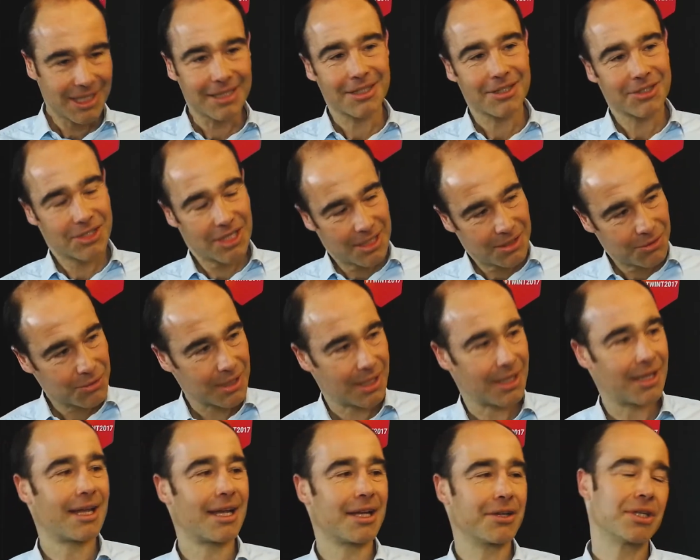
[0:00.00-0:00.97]
that they're still using
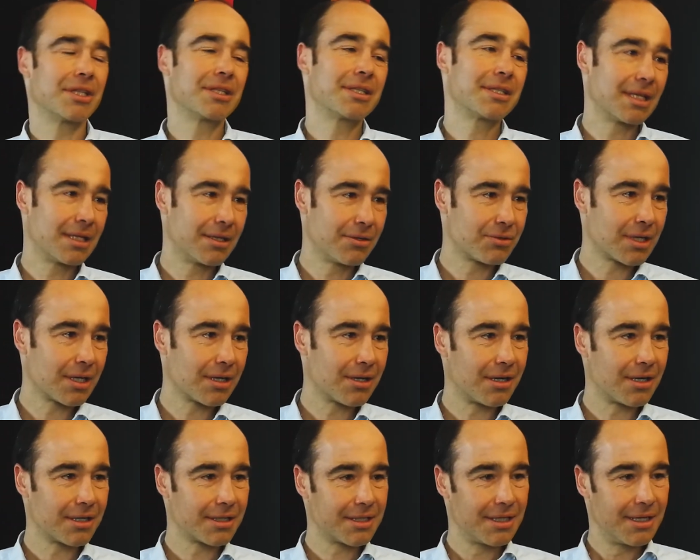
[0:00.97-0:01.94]
cash and still using
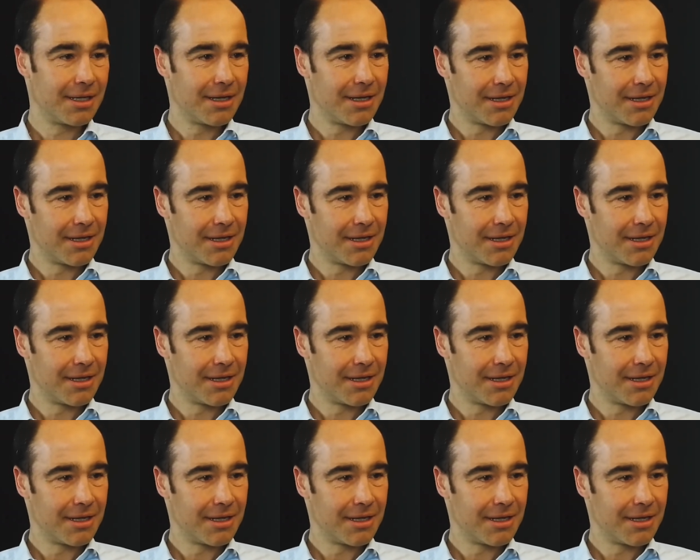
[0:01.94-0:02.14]
cards.